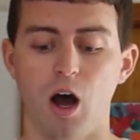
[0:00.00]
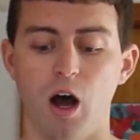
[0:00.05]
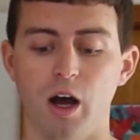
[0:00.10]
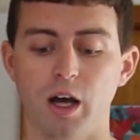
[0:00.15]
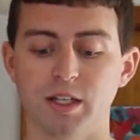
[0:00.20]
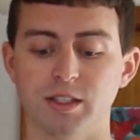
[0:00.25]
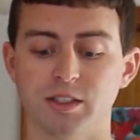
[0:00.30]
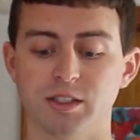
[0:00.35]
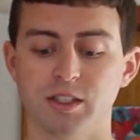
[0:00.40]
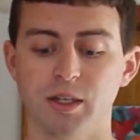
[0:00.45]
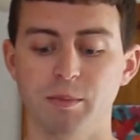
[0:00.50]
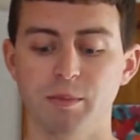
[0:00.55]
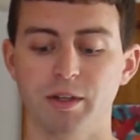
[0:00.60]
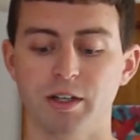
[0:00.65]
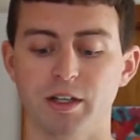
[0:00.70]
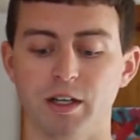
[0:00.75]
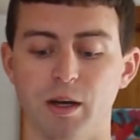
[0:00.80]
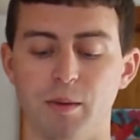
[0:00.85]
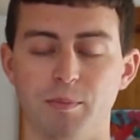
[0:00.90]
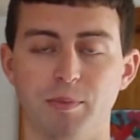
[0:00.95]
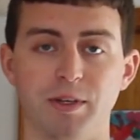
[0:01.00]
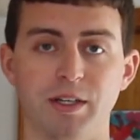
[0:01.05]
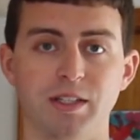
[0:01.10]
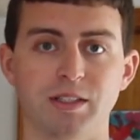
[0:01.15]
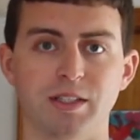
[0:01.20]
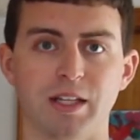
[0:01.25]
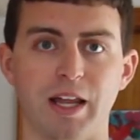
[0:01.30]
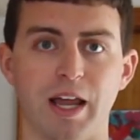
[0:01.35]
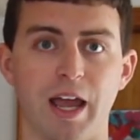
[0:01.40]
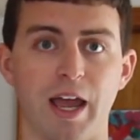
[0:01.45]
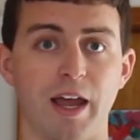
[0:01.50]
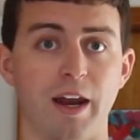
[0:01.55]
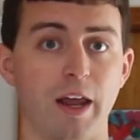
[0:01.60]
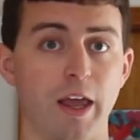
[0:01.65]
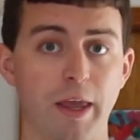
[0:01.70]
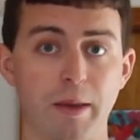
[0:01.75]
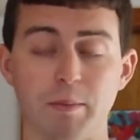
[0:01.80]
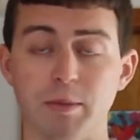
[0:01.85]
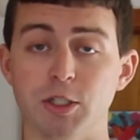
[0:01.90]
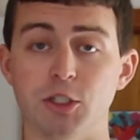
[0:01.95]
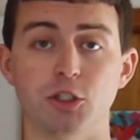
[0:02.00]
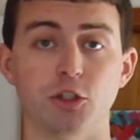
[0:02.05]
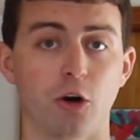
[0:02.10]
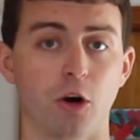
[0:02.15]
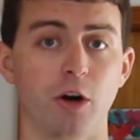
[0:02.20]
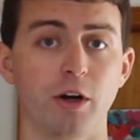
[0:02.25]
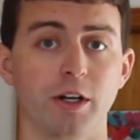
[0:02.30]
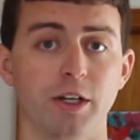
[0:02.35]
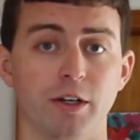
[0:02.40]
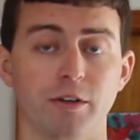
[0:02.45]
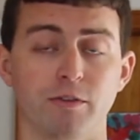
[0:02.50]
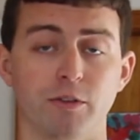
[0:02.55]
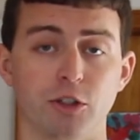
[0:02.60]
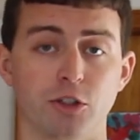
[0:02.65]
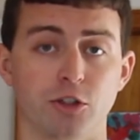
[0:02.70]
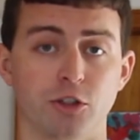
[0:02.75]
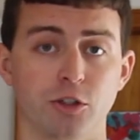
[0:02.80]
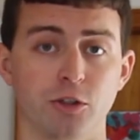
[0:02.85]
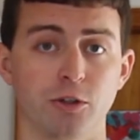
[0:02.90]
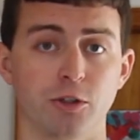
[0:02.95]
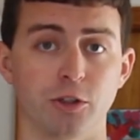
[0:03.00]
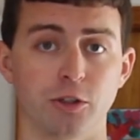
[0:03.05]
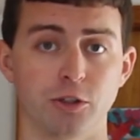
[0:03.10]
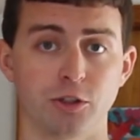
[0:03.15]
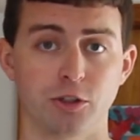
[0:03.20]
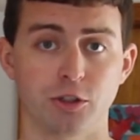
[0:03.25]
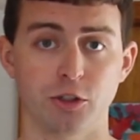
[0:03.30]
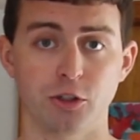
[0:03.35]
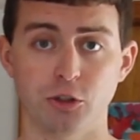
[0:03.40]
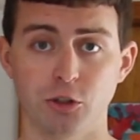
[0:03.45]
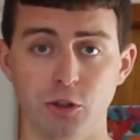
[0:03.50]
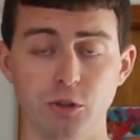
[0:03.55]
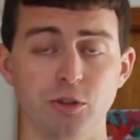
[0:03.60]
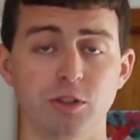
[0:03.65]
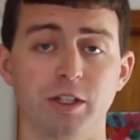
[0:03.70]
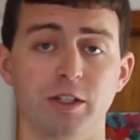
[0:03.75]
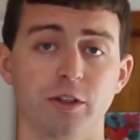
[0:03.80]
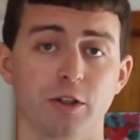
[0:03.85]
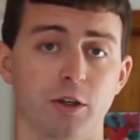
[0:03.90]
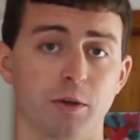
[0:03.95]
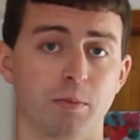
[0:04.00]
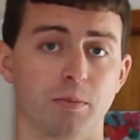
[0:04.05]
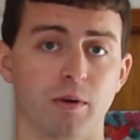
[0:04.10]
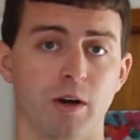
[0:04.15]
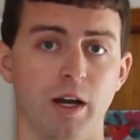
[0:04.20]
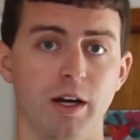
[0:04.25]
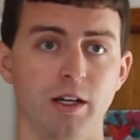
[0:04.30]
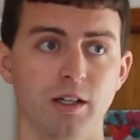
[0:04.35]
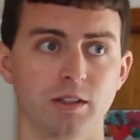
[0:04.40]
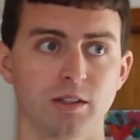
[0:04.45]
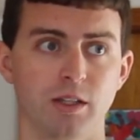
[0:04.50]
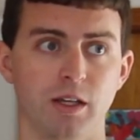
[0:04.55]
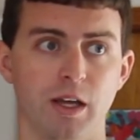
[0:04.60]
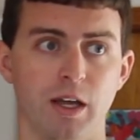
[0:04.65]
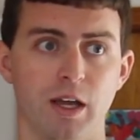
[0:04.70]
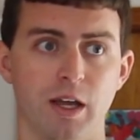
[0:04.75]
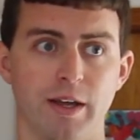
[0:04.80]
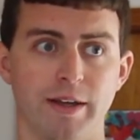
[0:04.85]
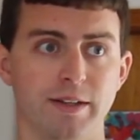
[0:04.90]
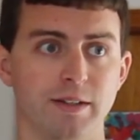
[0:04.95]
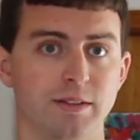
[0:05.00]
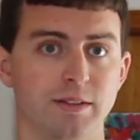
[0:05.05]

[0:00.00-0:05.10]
Some of the companies that had a majority of the shooters using their product